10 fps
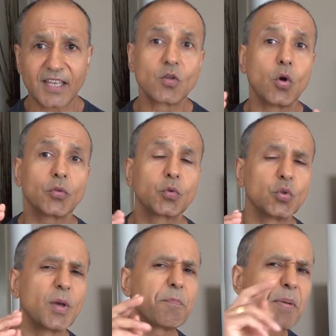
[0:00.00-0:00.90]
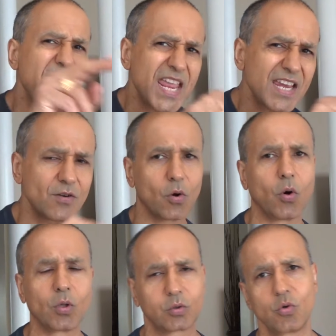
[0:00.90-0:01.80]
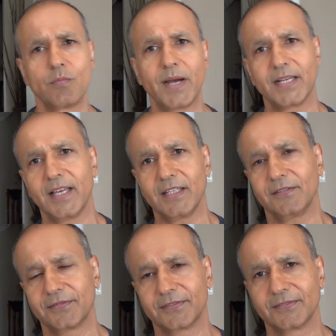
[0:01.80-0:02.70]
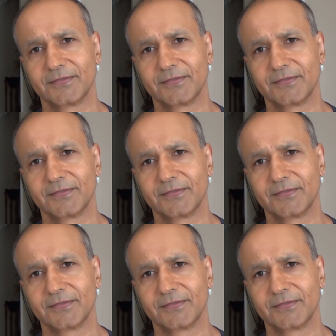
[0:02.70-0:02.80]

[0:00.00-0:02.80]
go through the pain all through my life.